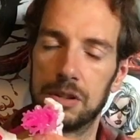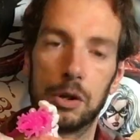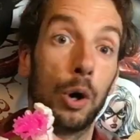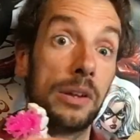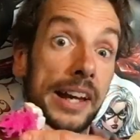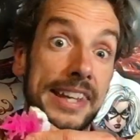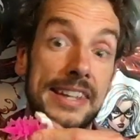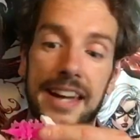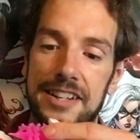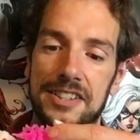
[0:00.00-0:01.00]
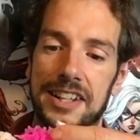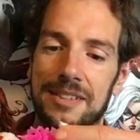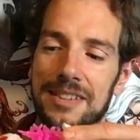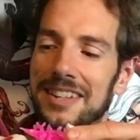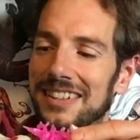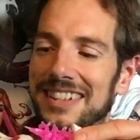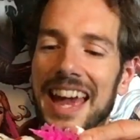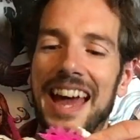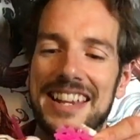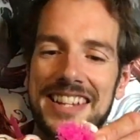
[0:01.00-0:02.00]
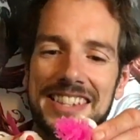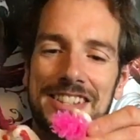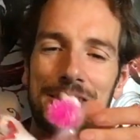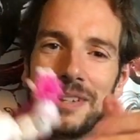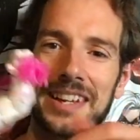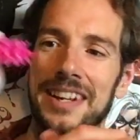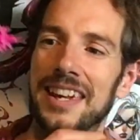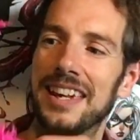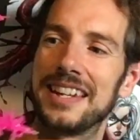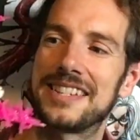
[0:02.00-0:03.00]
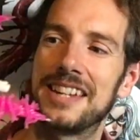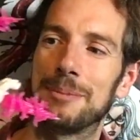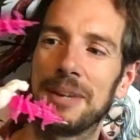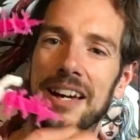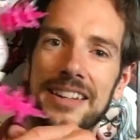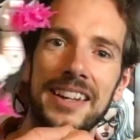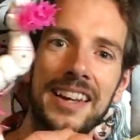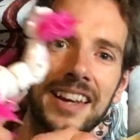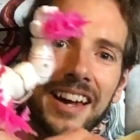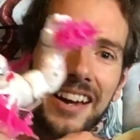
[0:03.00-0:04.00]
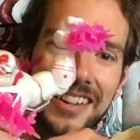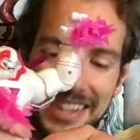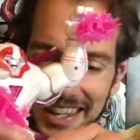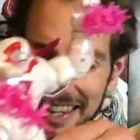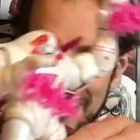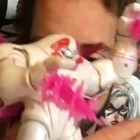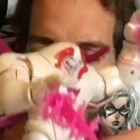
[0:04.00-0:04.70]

Or lucky, actually. Care has nothing to do with it. It's dumb luck. Okay.